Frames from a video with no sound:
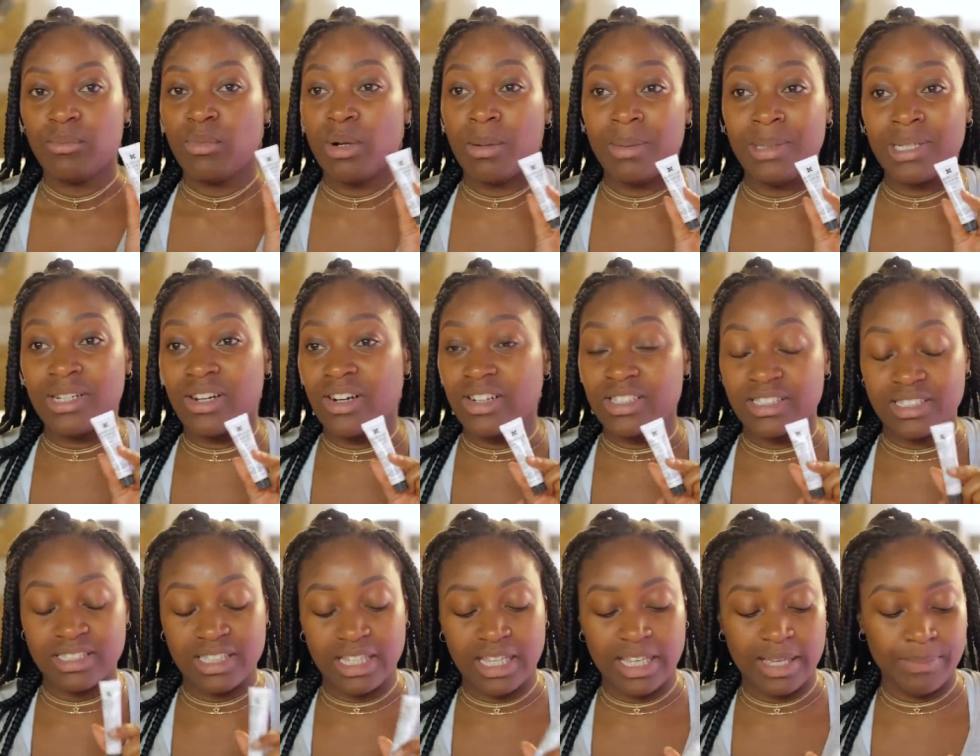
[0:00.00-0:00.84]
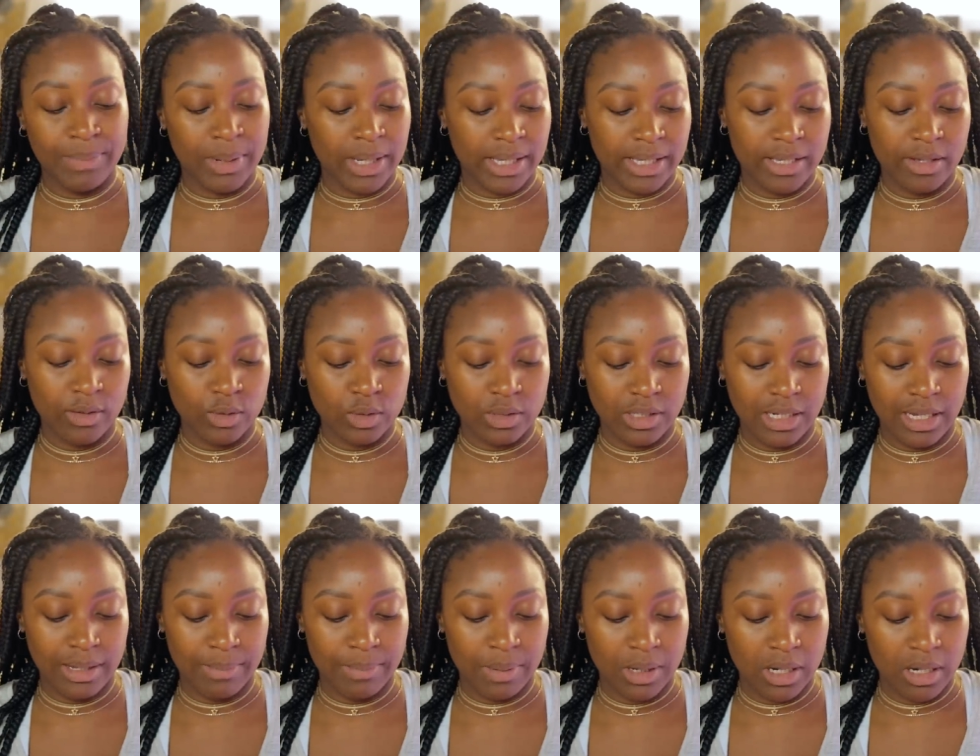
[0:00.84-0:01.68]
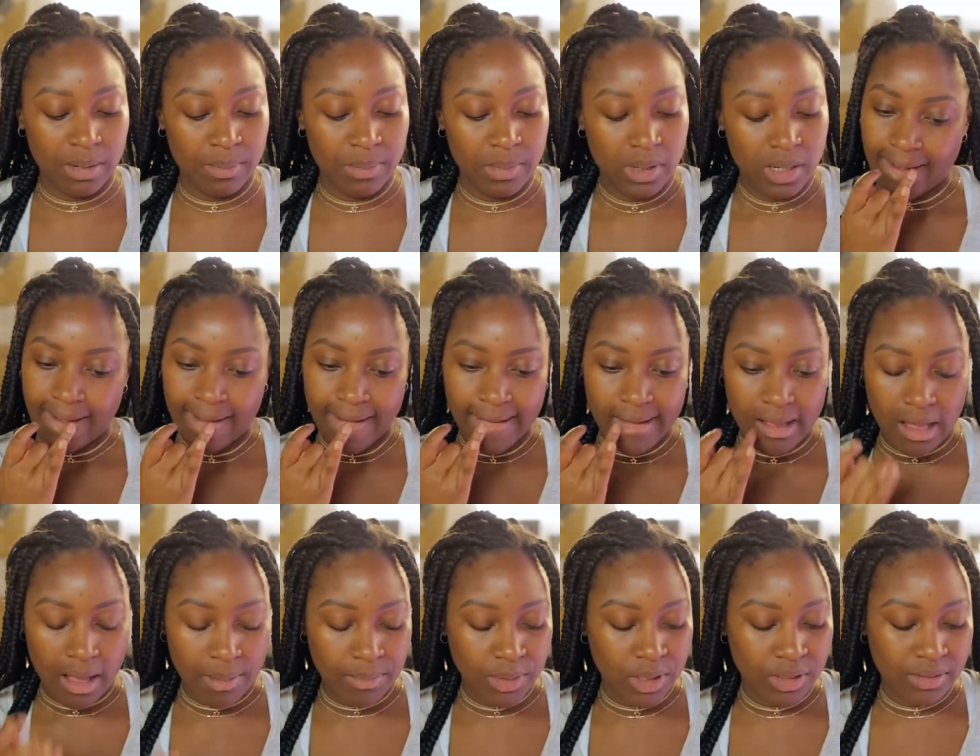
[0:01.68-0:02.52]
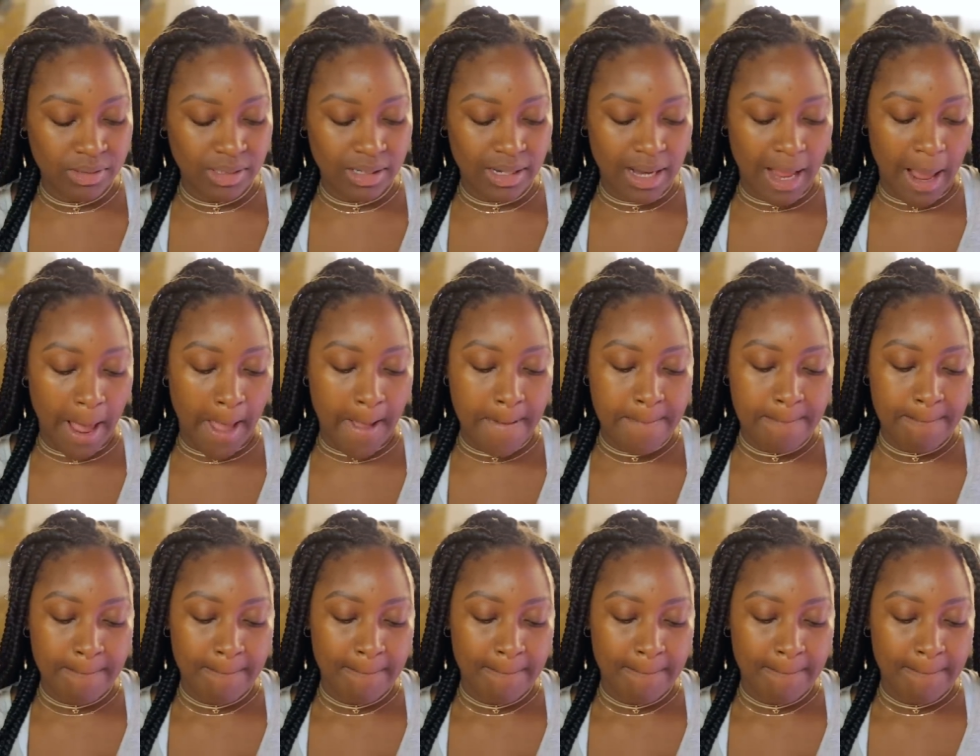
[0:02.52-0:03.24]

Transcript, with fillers: Probably can't see it, but Kiehl's lip balm. I'm using that.